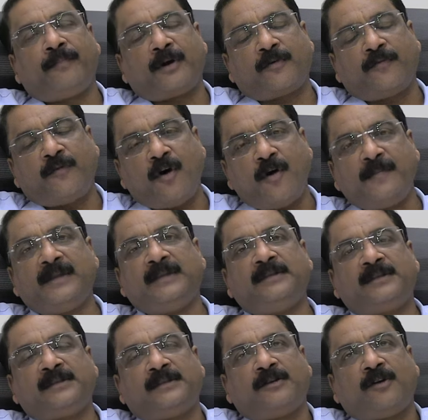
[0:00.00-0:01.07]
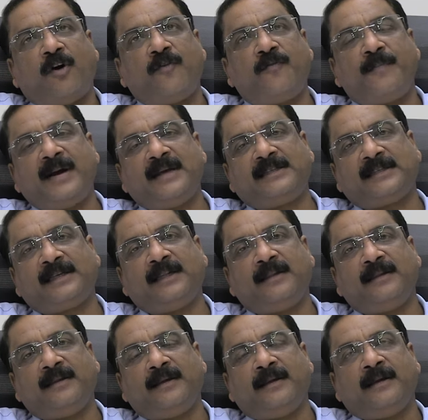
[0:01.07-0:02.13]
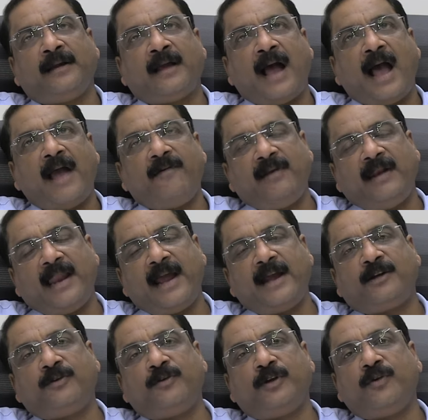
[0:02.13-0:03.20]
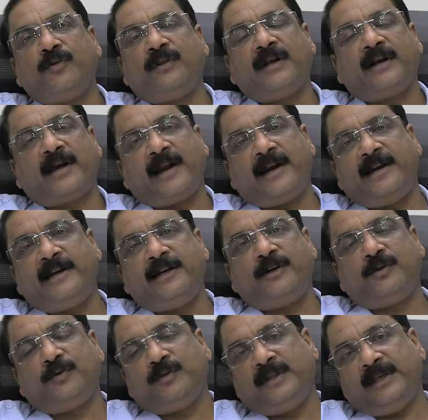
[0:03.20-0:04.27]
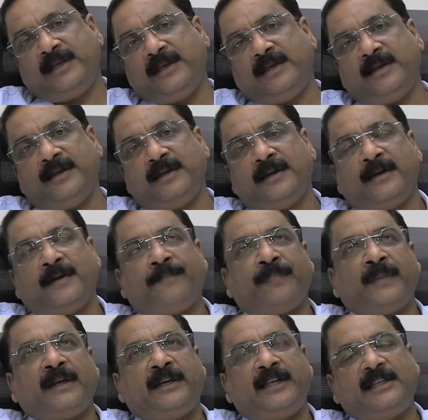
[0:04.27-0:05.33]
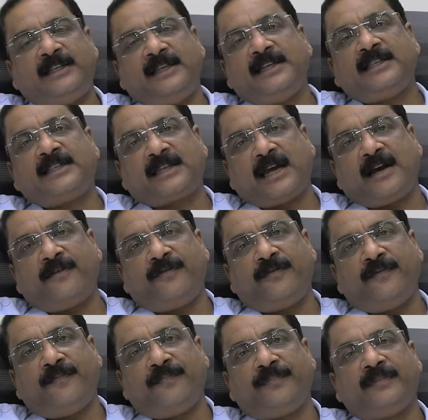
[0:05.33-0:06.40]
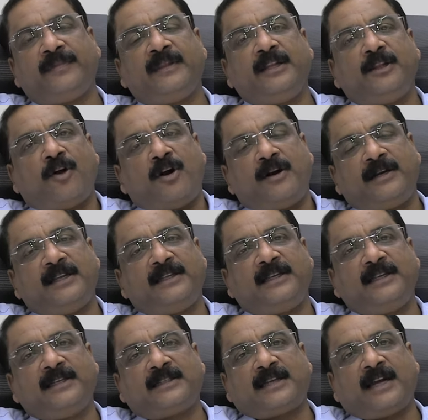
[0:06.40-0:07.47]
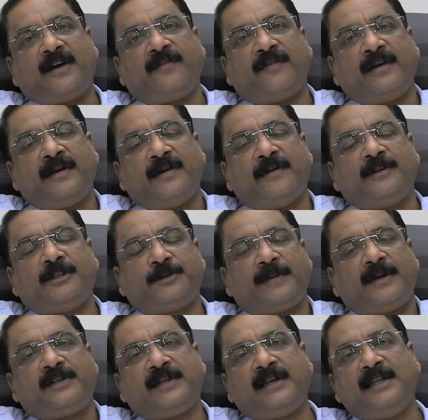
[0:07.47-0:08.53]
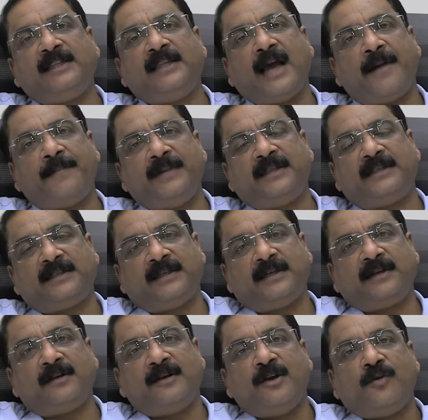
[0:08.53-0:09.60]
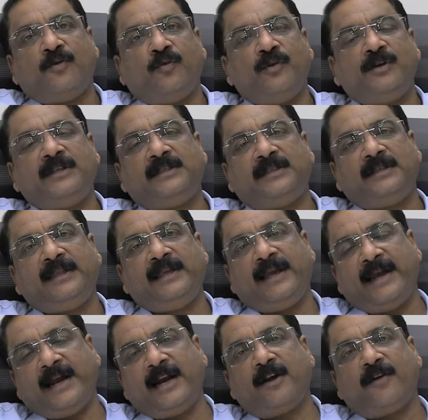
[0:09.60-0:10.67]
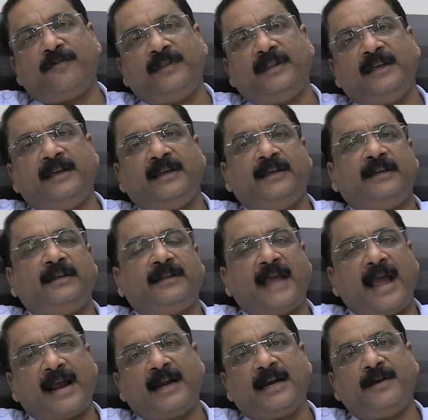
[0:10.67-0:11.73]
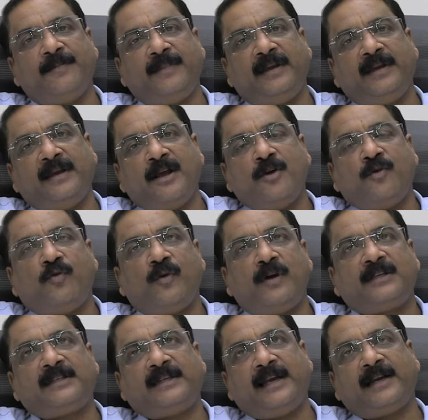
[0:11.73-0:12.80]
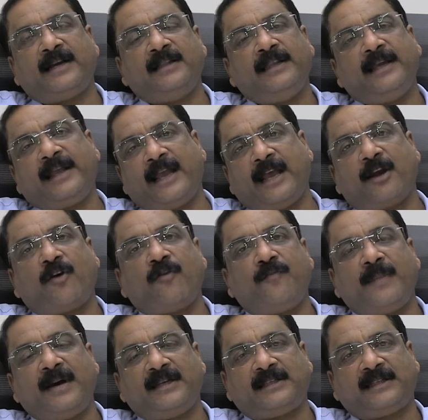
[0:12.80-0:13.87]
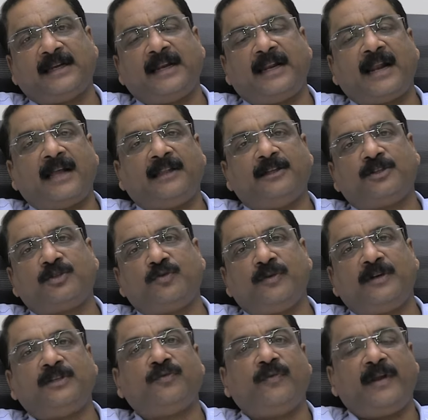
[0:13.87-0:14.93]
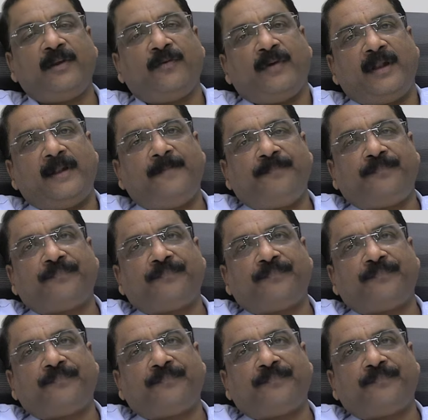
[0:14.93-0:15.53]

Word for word: performance of my son, I will like to give the credit to the teaching staff, the non-teaching staff, especially the Amit sir, who is the head of the academy, who has taken the care of my son and other students very well.